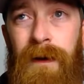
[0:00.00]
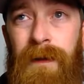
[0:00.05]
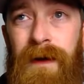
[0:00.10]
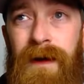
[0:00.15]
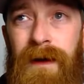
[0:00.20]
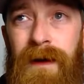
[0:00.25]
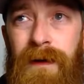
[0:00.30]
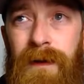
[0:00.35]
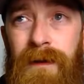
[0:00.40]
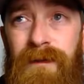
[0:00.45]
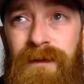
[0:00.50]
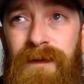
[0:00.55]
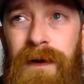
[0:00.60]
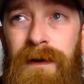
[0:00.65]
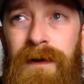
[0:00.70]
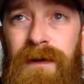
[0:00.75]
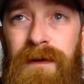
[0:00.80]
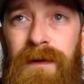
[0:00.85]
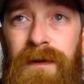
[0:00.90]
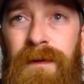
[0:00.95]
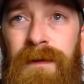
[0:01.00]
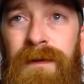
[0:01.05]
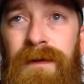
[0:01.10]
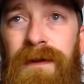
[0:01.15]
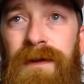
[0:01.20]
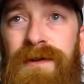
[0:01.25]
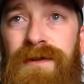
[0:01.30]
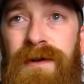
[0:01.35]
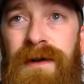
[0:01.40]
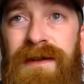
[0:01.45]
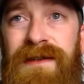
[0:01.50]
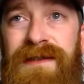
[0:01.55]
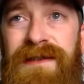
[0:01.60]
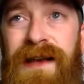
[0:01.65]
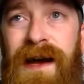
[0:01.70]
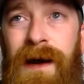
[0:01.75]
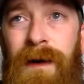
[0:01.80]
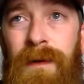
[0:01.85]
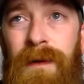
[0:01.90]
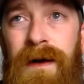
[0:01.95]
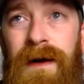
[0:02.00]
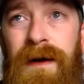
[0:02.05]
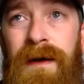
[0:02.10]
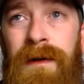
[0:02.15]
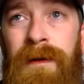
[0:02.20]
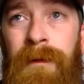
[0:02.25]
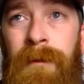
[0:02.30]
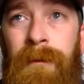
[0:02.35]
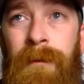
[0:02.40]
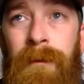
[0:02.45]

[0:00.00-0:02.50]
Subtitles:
I'm not going to follow the trends that way.